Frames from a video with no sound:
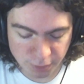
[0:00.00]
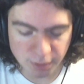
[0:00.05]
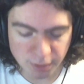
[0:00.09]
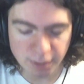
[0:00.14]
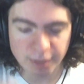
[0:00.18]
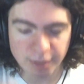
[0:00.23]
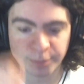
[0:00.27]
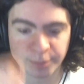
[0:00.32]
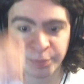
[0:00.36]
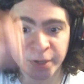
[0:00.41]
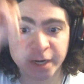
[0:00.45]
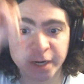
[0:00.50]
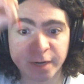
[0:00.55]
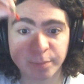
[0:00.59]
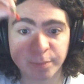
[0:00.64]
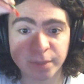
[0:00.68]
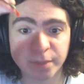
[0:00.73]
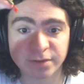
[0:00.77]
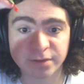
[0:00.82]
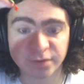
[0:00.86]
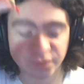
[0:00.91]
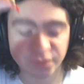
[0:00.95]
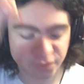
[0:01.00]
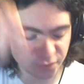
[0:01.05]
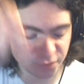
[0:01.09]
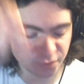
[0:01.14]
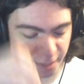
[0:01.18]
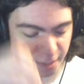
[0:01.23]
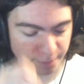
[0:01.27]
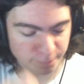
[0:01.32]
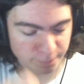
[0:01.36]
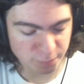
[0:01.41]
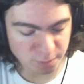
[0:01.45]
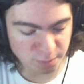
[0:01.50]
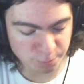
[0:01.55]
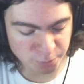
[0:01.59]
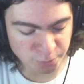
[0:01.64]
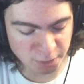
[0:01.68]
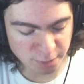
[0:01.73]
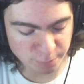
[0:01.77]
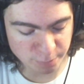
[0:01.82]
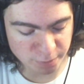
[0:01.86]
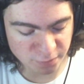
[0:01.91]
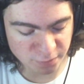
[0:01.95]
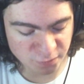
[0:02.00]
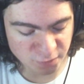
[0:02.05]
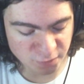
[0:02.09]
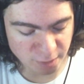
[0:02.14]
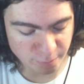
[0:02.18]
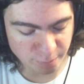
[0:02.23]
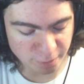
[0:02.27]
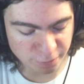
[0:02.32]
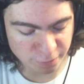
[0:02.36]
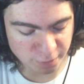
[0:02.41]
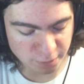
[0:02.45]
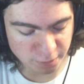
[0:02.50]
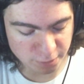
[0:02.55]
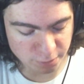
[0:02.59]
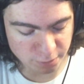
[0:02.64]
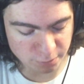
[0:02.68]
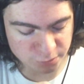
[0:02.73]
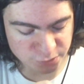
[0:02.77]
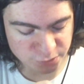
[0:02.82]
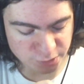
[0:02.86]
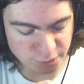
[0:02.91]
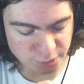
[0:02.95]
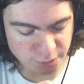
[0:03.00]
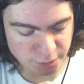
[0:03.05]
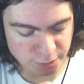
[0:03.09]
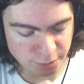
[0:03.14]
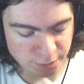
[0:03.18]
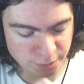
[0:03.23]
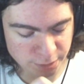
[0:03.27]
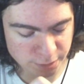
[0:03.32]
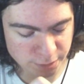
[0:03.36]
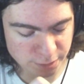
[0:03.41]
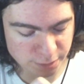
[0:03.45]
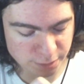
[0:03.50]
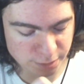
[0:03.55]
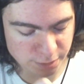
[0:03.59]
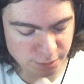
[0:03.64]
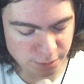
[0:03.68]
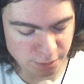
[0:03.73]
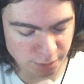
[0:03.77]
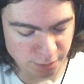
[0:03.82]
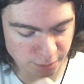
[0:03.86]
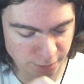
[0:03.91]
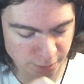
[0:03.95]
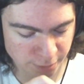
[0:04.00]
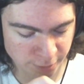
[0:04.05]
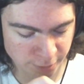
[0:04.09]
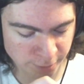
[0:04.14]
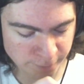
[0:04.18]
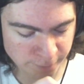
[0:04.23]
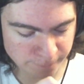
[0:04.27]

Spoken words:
Pikmin stem. The Pikmin stem, I think, goes in here.